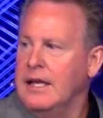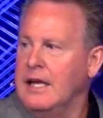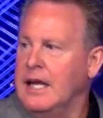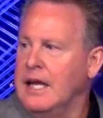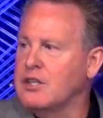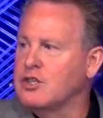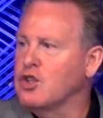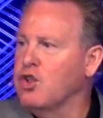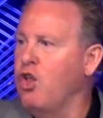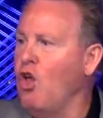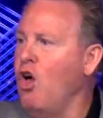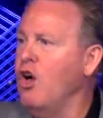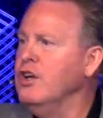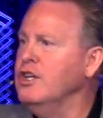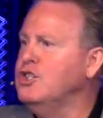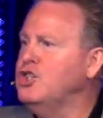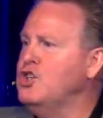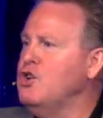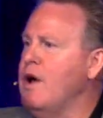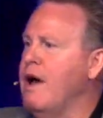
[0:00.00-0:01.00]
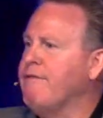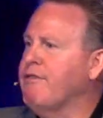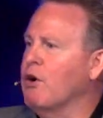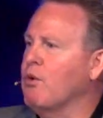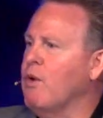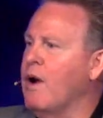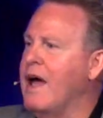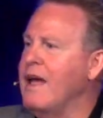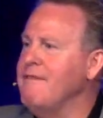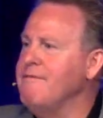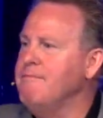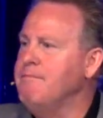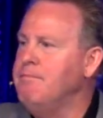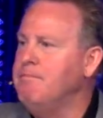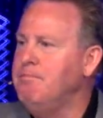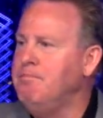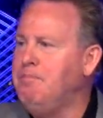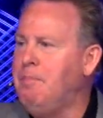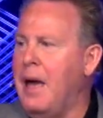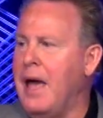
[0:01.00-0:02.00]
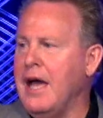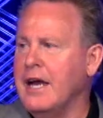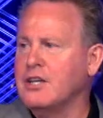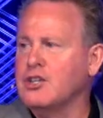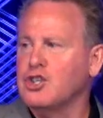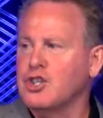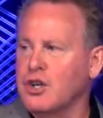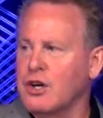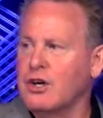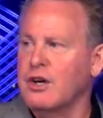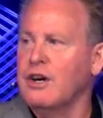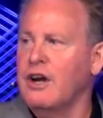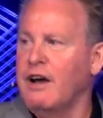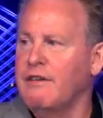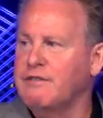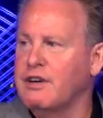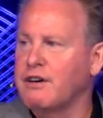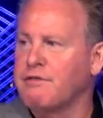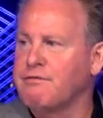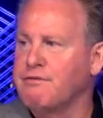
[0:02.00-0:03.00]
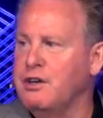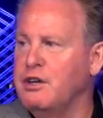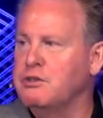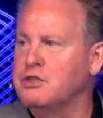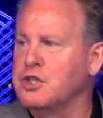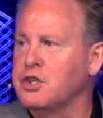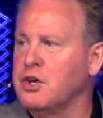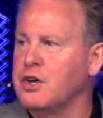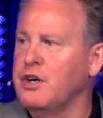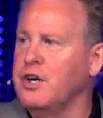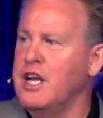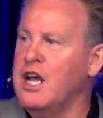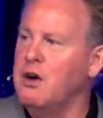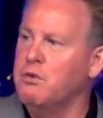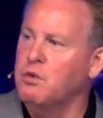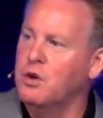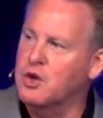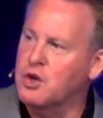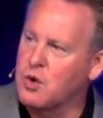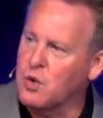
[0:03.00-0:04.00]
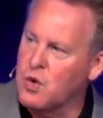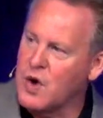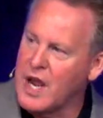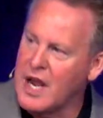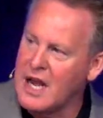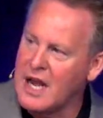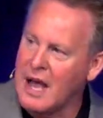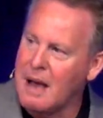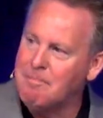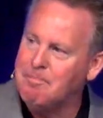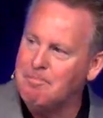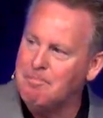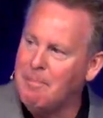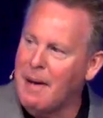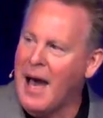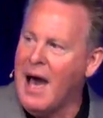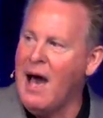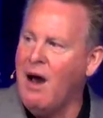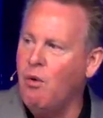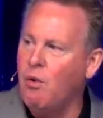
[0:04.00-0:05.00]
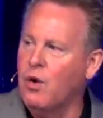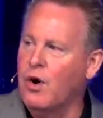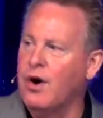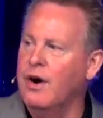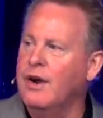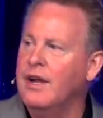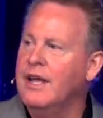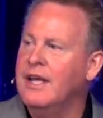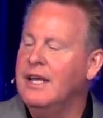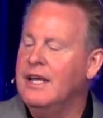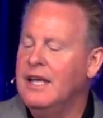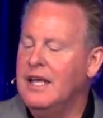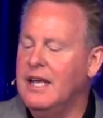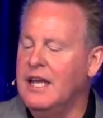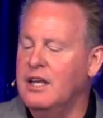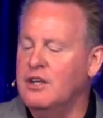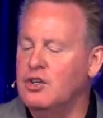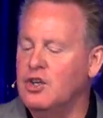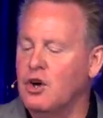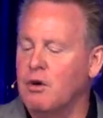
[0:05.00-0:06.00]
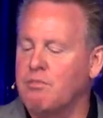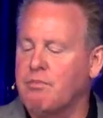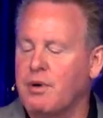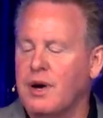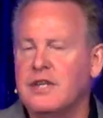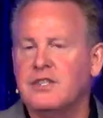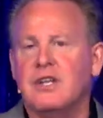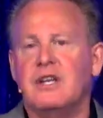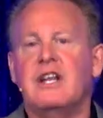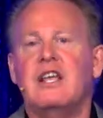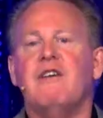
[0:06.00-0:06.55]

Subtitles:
As long as you have a right picture of your future, it will create a power in your present.